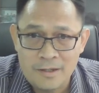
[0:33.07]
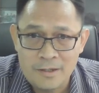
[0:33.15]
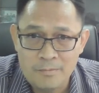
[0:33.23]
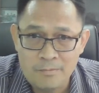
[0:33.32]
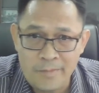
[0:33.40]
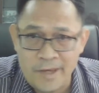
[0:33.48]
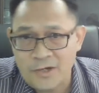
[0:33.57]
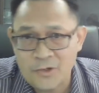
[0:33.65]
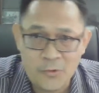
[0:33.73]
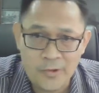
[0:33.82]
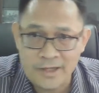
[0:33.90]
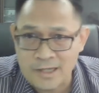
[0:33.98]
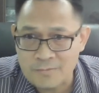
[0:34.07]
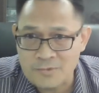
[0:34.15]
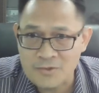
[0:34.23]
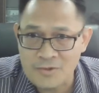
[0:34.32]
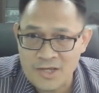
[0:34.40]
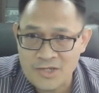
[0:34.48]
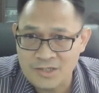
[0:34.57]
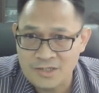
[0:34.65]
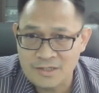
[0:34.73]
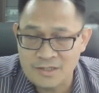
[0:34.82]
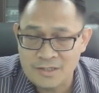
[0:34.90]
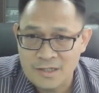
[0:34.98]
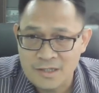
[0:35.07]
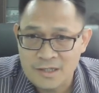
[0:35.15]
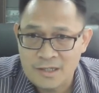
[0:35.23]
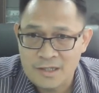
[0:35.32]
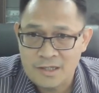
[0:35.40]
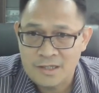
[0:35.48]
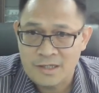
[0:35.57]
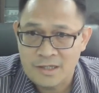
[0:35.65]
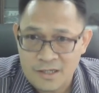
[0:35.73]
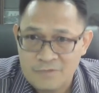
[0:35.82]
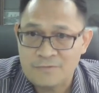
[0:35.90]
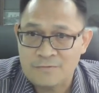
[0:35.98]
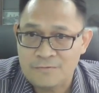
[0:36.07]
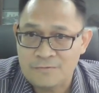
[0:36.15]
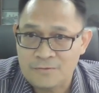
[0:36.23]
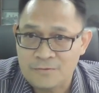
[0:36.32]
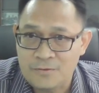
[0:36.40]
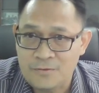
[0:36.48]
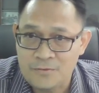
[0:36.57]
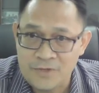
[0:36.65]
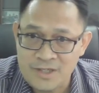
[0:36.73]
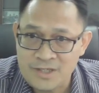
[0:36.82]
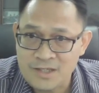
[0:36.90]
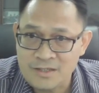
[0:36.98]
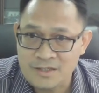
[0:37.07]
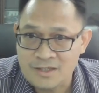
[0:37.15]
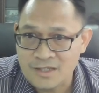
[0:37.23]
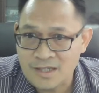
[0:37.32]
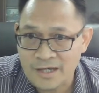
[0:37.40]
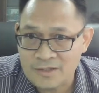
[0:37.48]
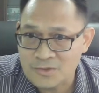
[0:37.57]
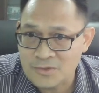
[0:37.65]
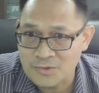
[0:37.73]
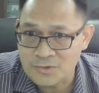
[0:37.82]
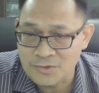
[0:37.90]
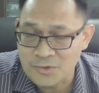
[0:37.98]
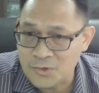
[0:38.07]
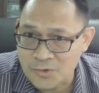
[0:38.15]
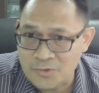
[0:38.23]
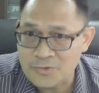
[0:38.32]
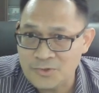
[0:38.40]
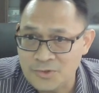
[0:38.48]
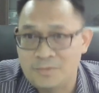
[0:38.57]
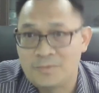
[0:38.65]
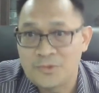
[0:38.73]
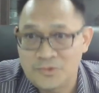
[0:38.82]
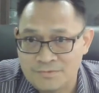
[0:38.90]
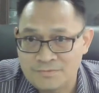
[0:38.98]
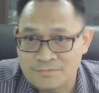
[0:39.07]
microencapsulation if we decide to go to the moon.